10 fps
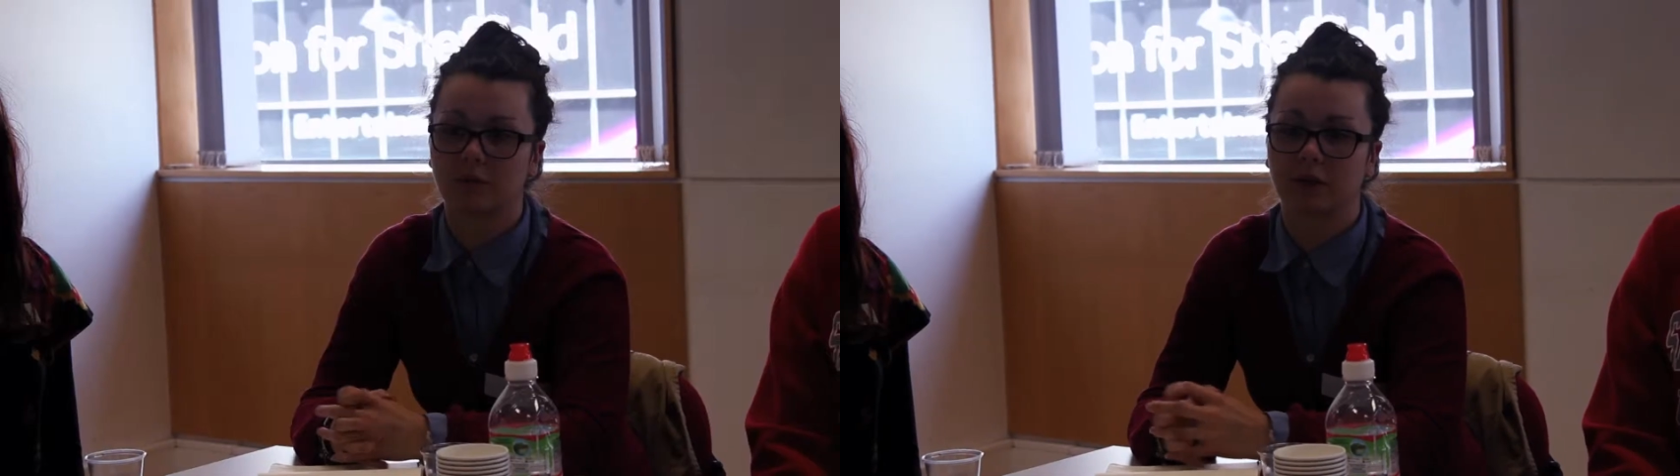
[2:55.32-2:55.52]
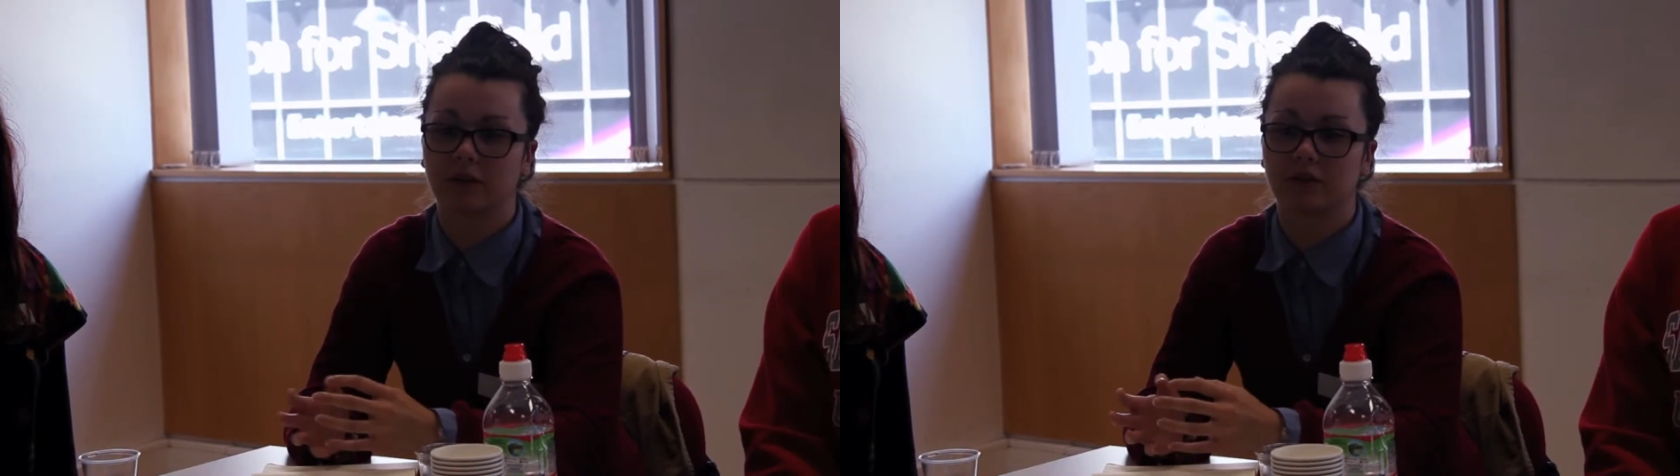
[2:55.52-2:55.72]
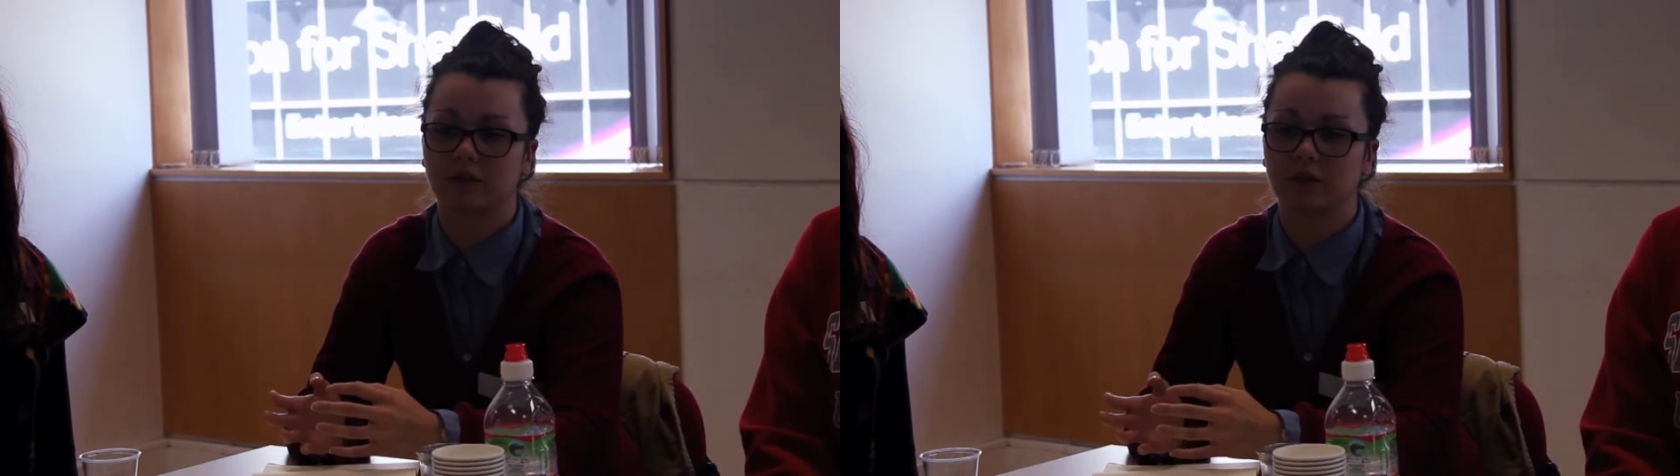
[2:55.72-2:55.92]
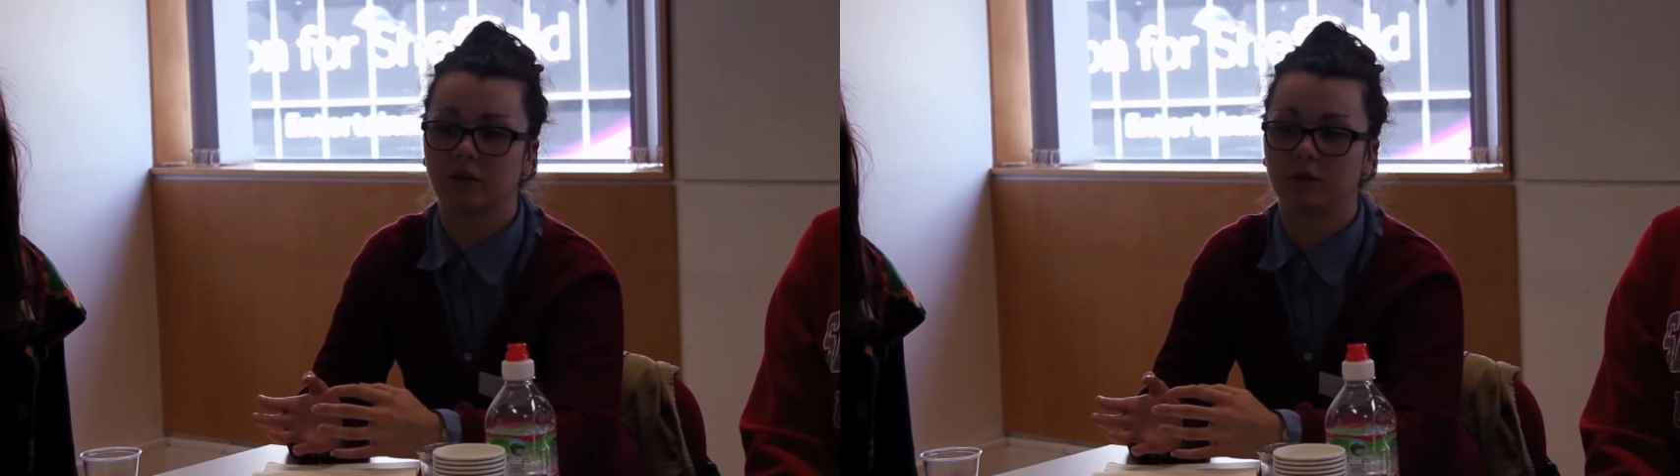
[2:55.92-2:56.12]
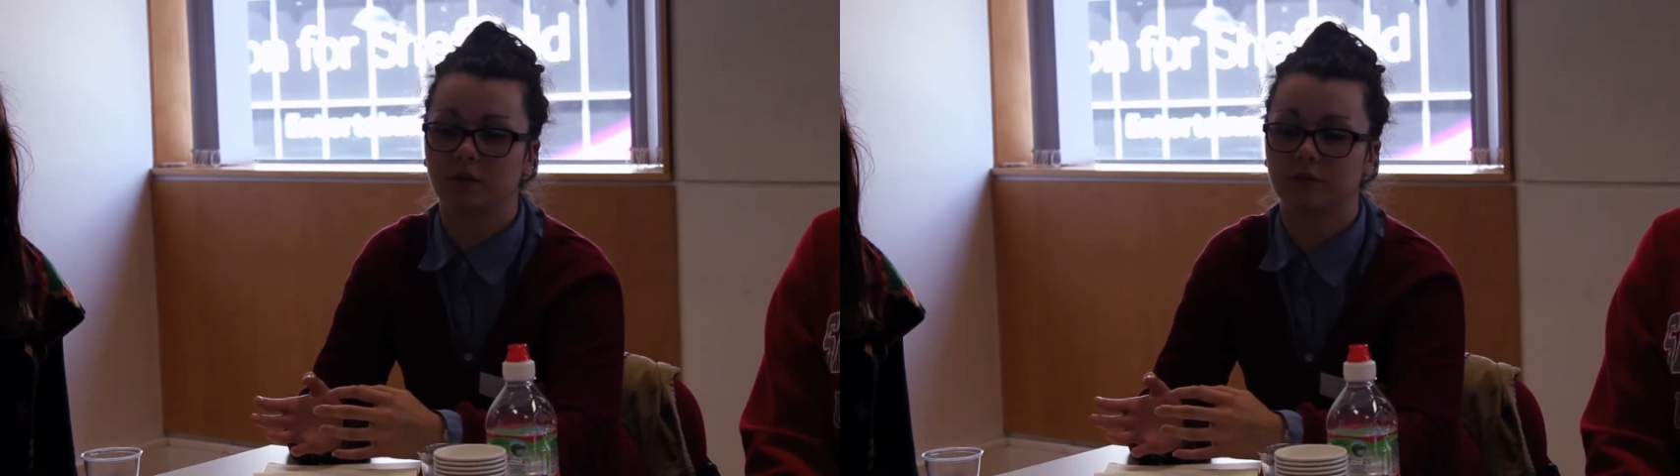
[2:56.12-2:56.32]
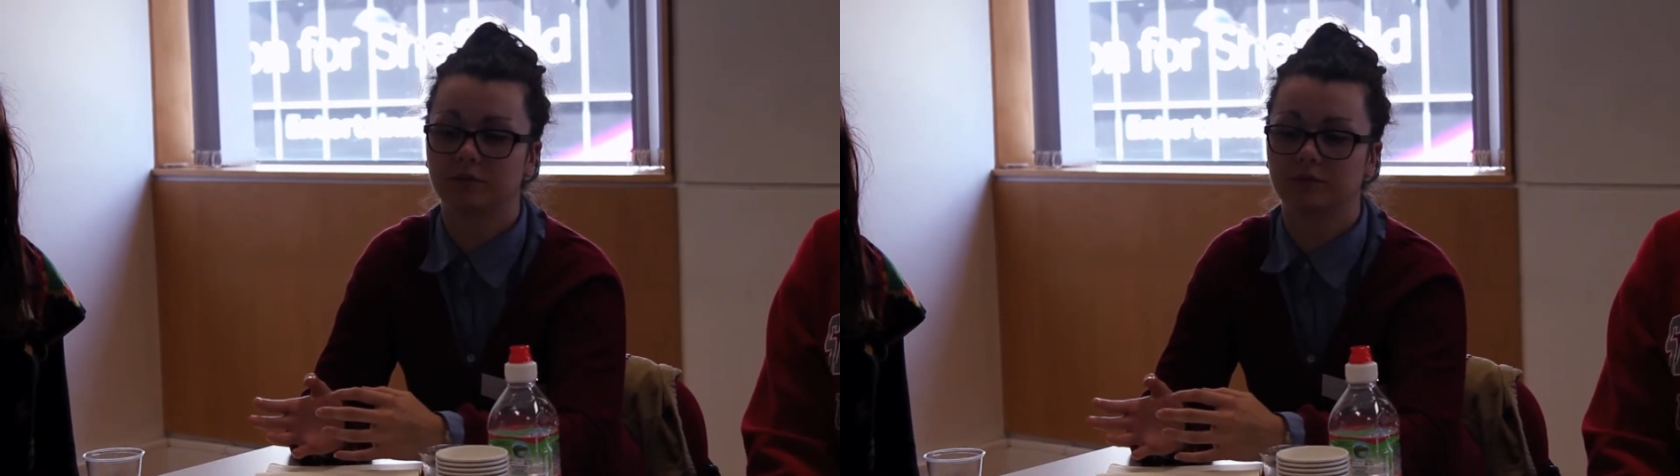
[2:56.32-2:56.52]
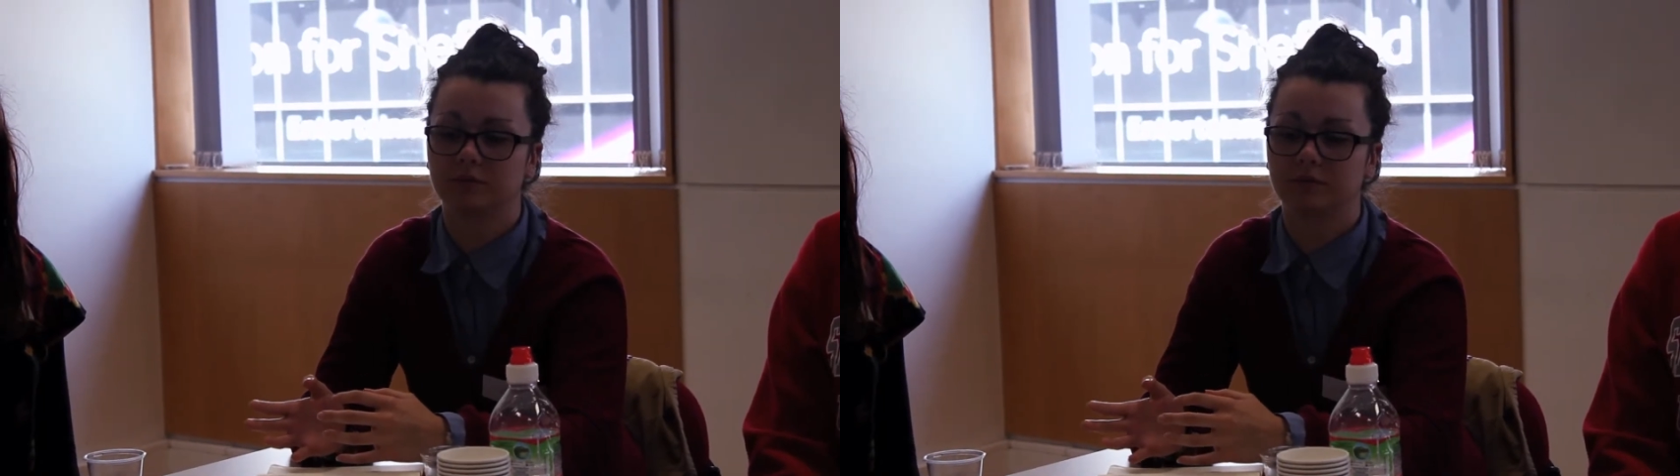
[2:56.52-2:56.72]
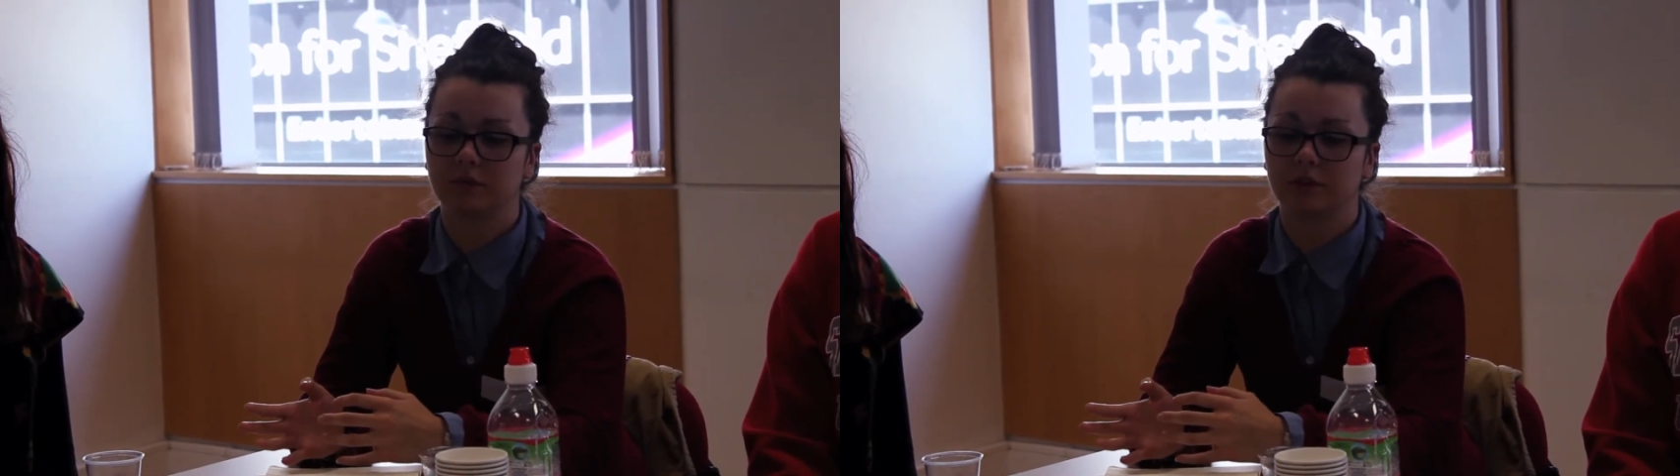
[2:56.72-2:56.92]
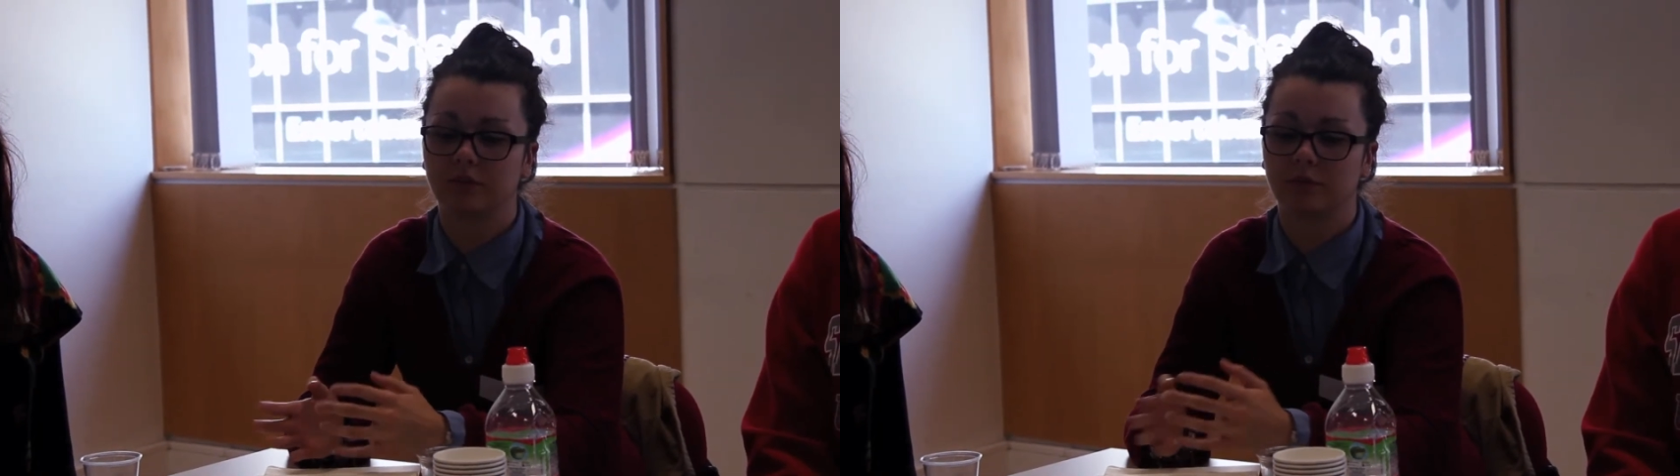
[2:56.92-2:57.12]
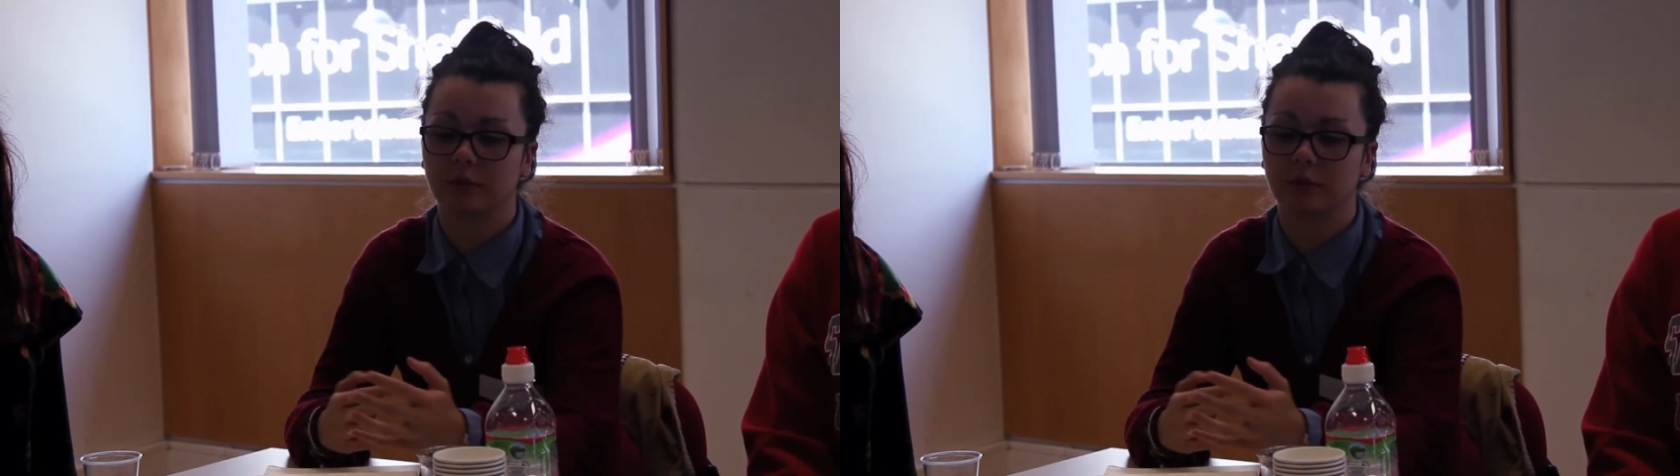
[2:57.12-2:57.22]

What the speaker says: Because you've